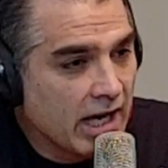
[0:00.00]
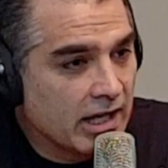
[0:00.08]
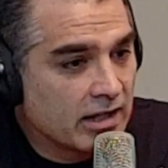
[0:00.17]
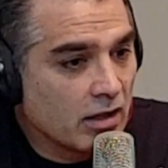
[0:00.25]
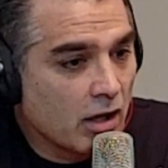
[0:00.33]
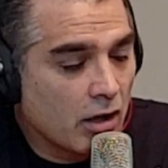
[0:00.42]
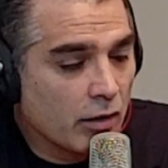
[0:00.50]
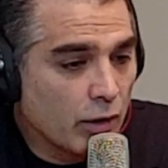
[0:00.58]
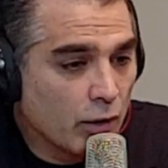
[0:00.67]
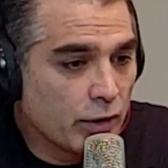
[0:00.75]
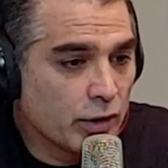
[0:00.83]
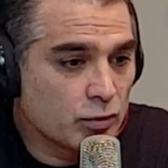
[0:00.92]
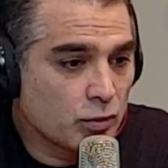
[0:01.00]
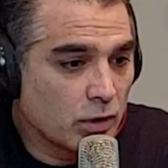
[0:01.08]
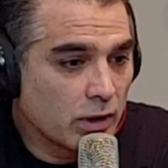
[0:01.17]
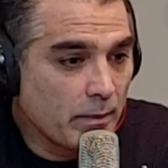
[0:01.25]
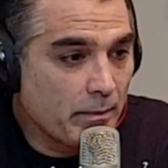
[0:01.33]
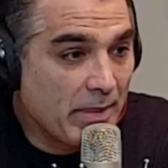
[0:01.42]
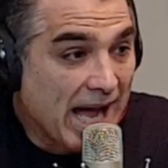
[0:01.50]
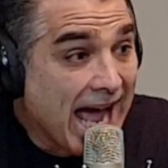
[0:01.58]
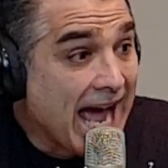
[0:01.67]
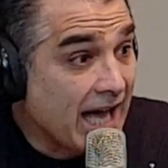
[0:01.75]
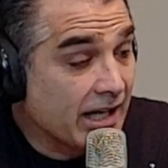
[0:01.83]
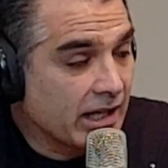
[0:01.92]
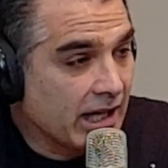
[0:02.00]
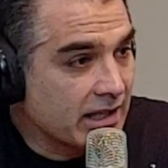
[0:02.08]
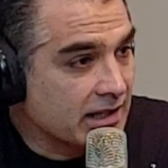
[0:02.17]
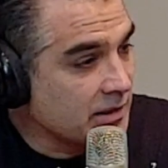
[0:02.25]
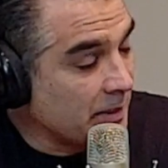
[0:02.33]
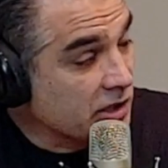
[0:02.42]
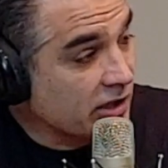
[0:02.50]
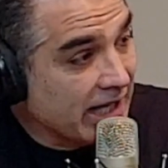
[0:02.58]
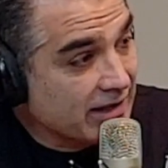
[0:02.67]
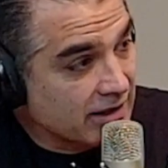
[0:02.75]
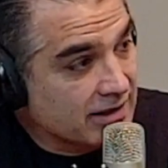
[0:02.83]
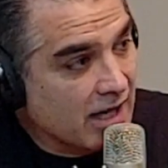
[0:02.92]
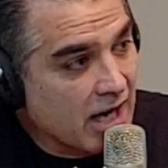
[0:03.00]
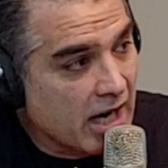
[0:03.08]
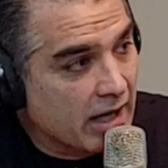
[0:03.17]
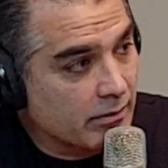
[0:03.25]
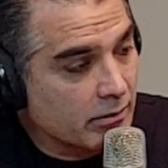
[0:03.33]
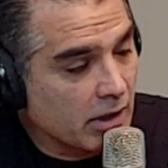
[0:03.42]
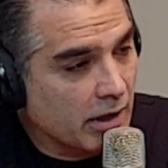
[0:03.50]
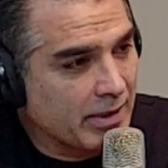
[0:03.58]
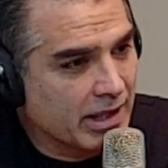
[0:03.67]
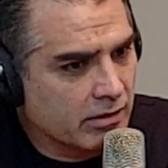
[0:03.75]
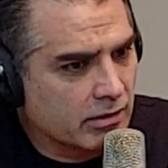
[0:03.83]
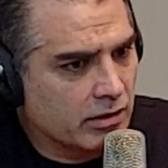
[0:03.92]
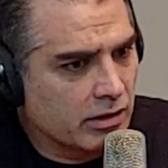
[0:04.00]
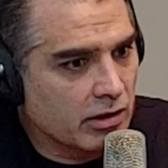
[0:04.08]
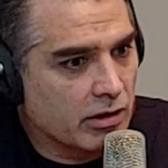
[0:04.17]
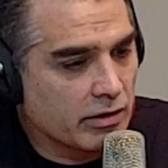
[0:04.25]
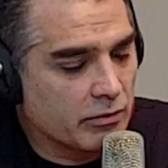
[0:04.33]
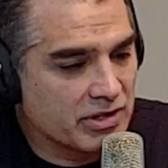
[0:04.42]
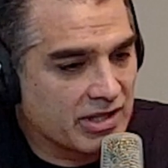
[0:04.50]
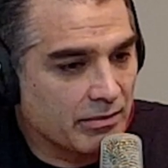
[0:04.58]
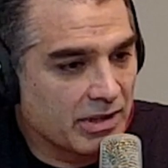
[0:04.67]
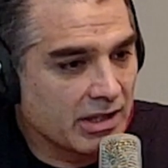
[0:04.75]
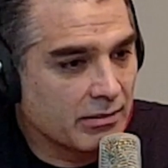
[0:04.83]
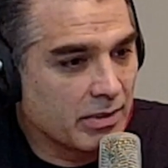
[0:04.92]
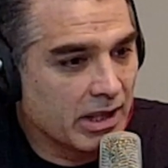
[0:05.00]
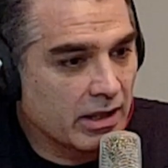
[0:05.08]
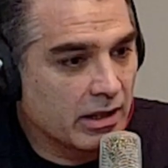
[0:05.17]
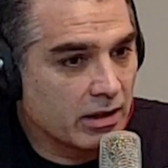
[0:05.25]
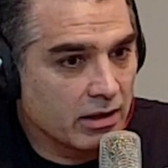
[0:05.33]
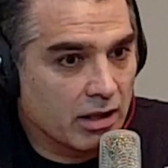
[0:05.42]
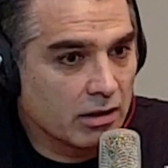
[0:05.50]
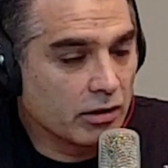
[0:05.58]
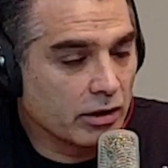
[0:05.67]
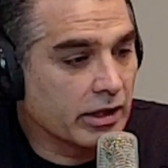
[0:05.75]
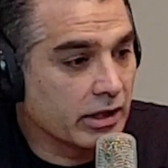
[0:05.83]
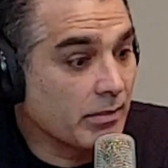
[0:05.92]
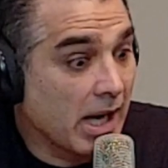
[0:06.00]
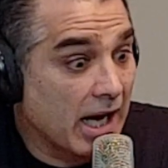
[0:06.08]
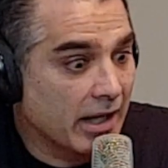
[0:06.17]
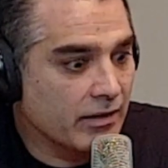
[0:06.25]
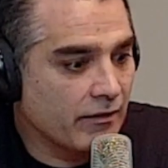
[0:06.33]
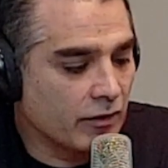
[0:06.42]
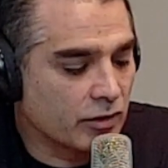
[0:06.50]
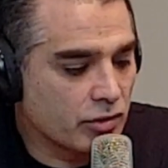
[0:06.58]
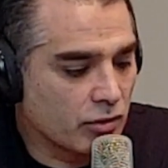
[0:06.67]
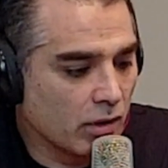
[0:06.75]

And although those were bad, especially at the time, mm-hmm. I mean, there was something to be alerted by for sure.